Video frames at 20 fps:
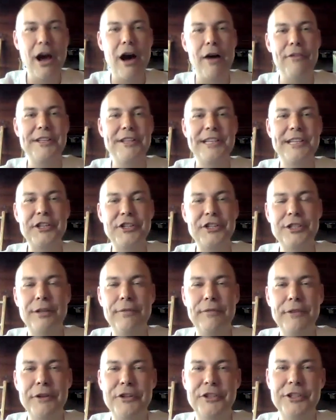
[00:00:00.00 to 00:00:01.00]
of the
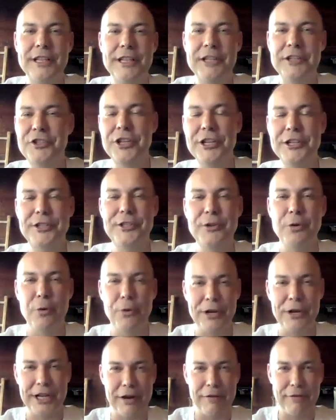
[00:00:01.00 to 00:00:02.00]
digital future that's just
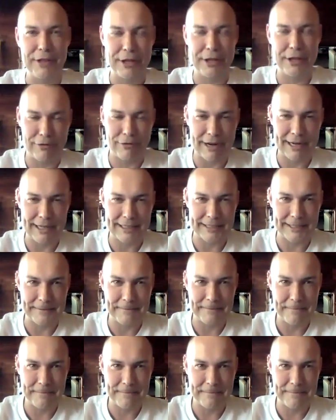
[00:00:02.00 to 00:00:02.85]
dawning over the horizon.